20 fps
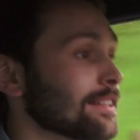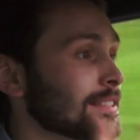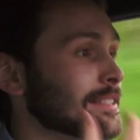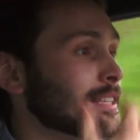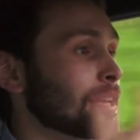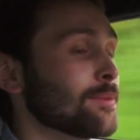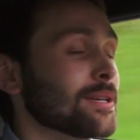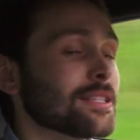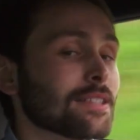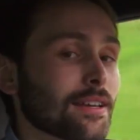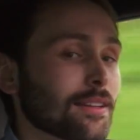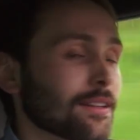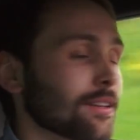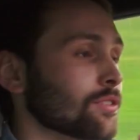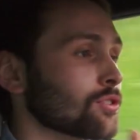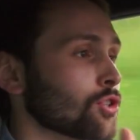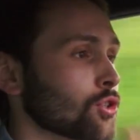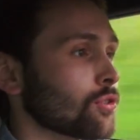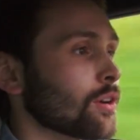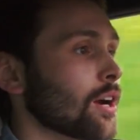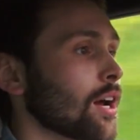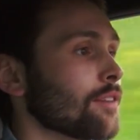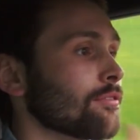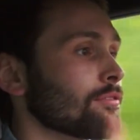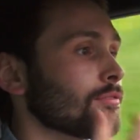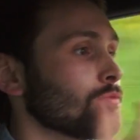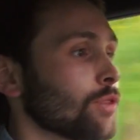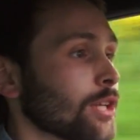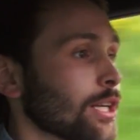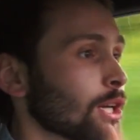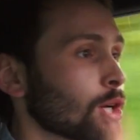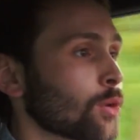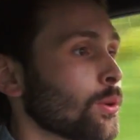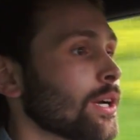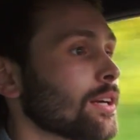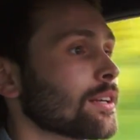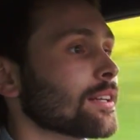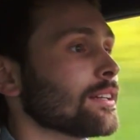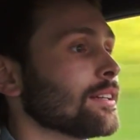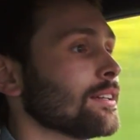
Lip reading: intimidating to drive really quickly.